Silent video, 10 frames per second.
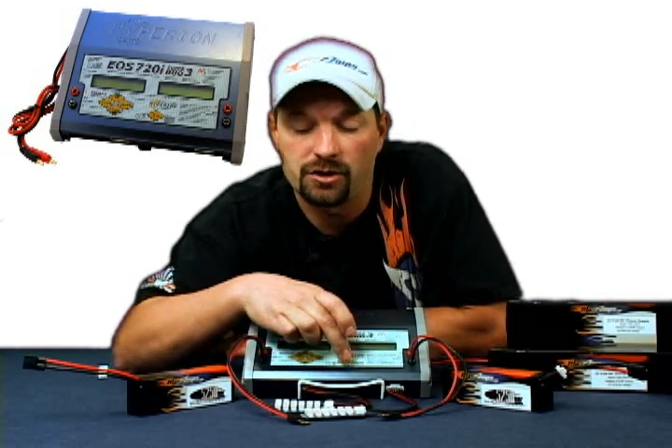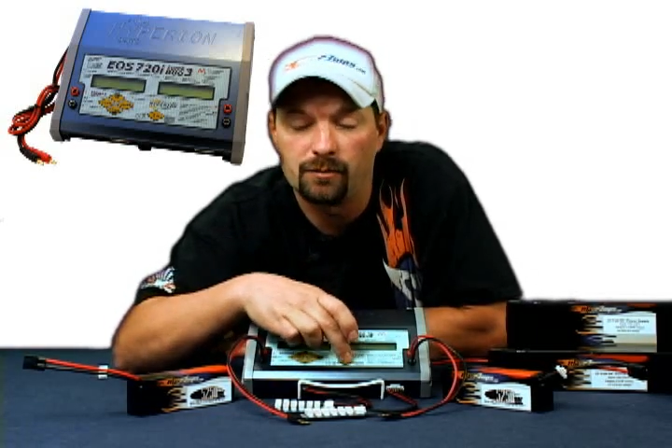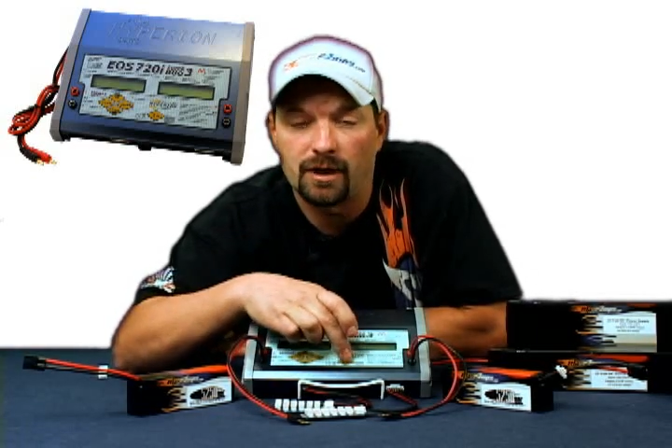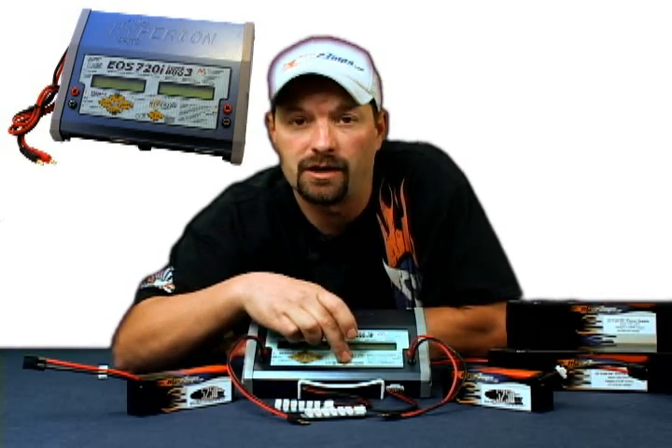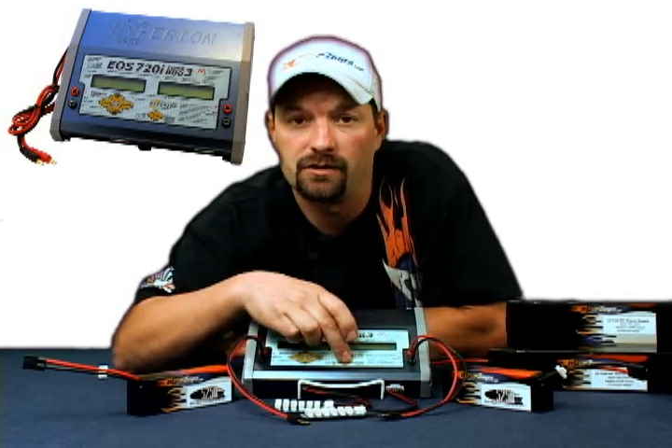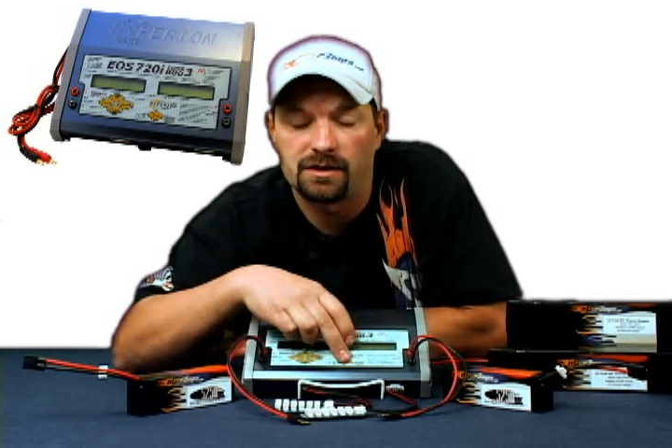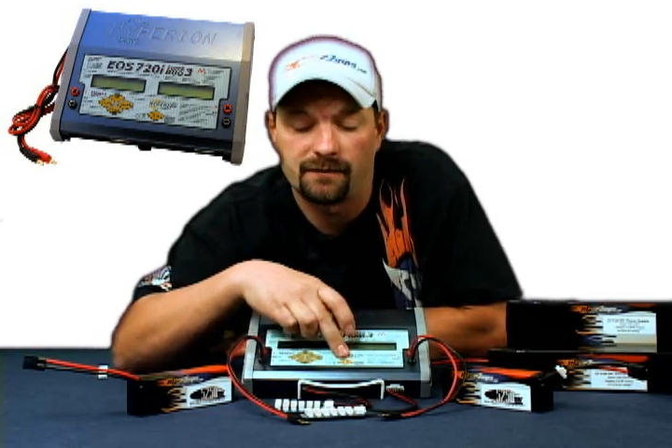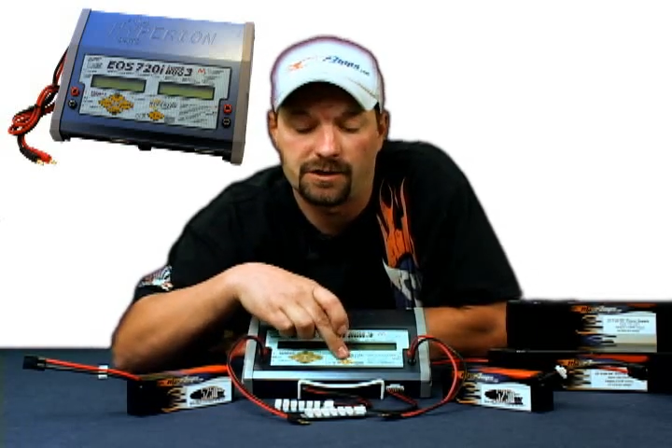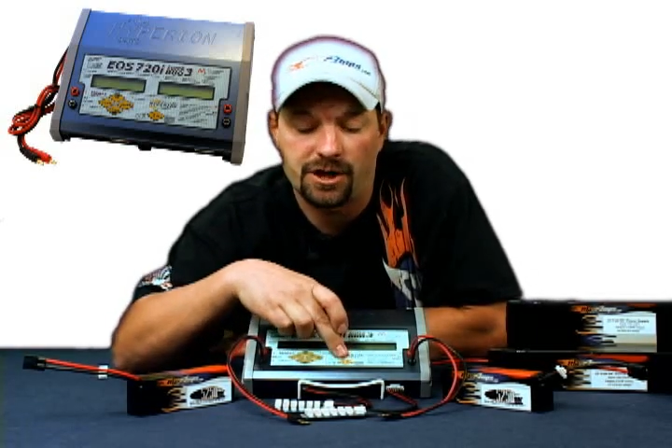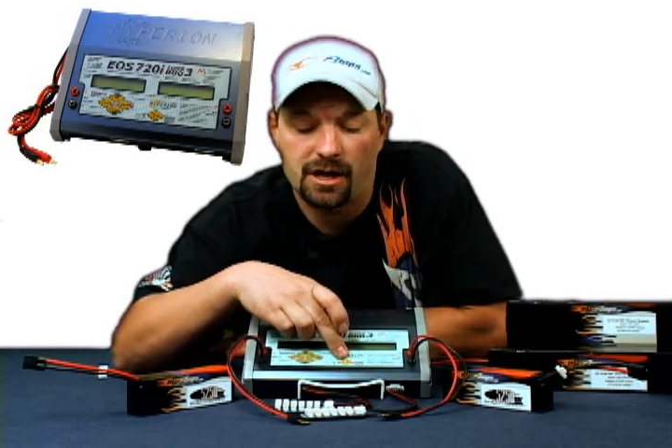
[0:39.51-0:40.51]
2 by use
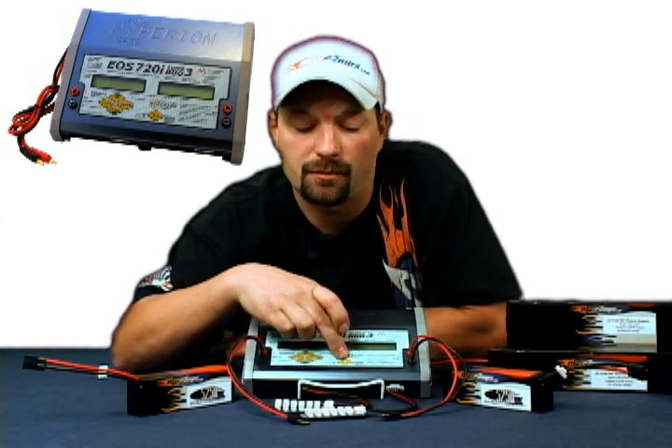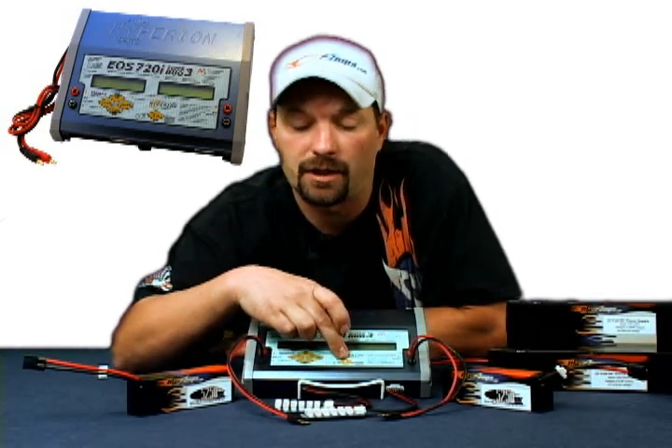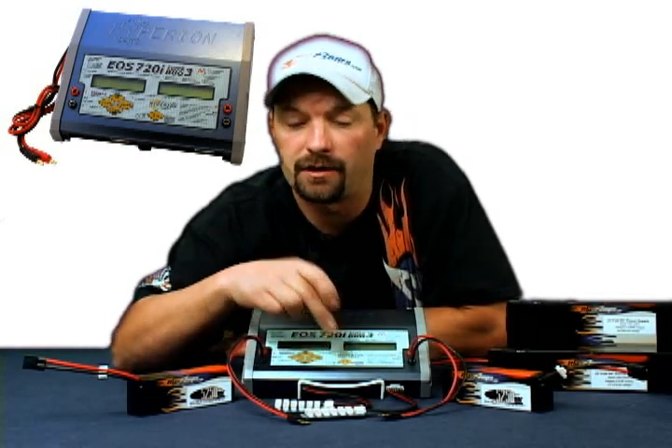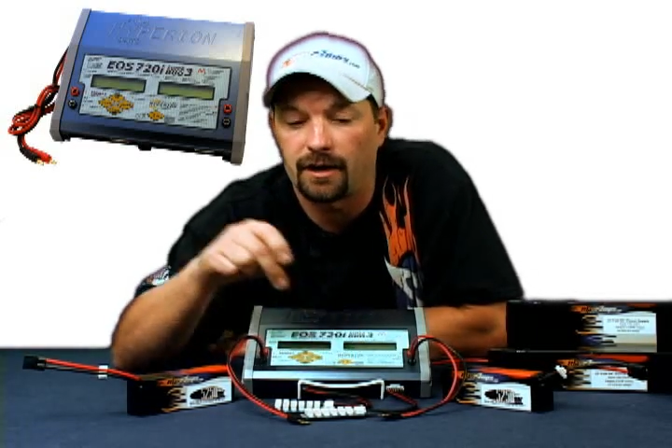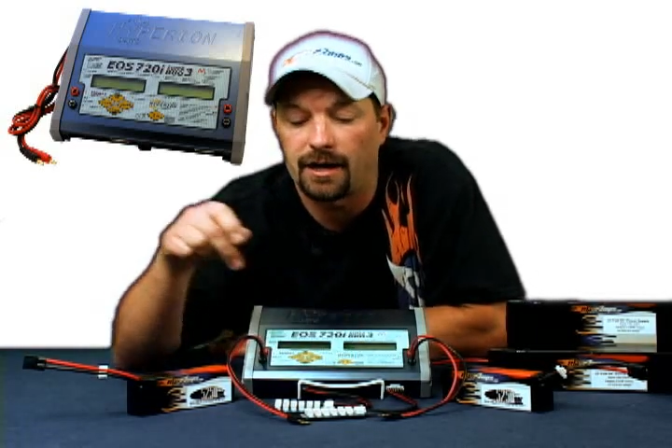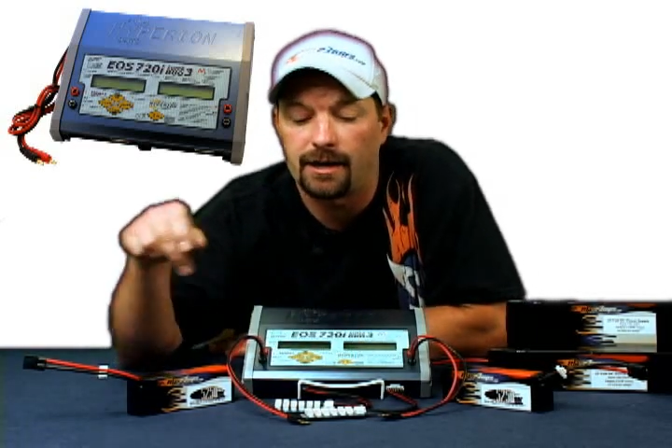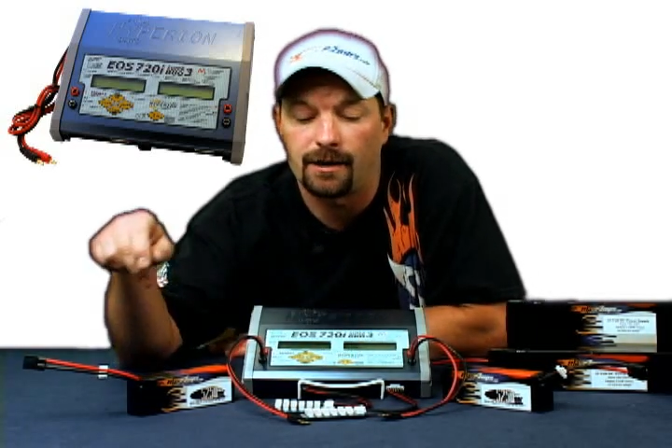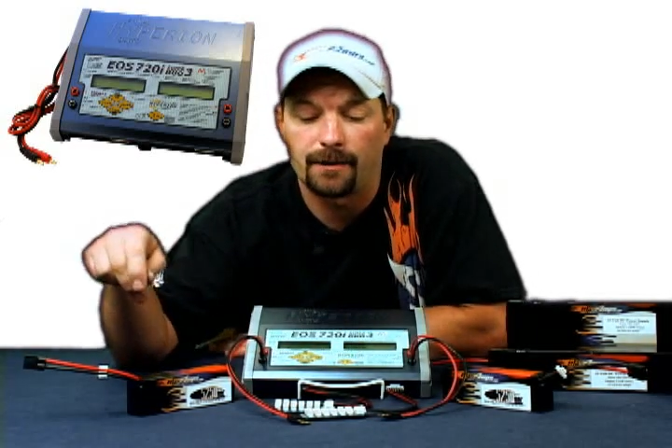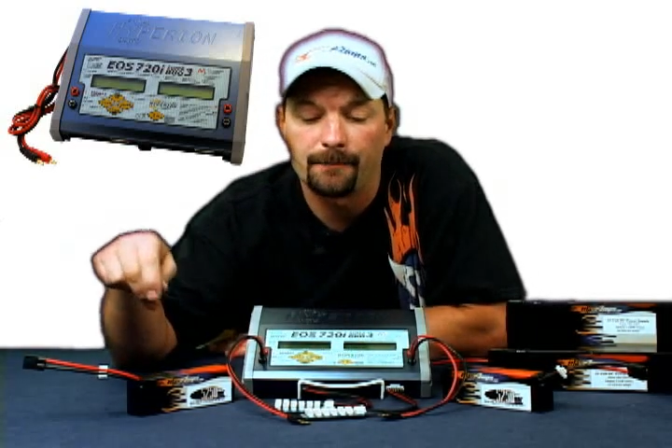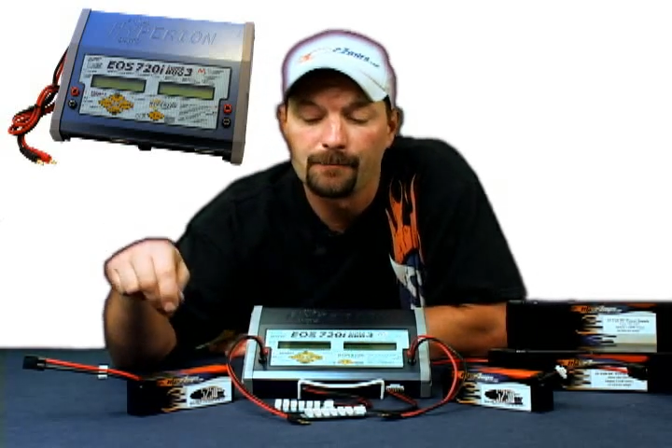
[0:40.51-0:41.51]
of the channel button right here.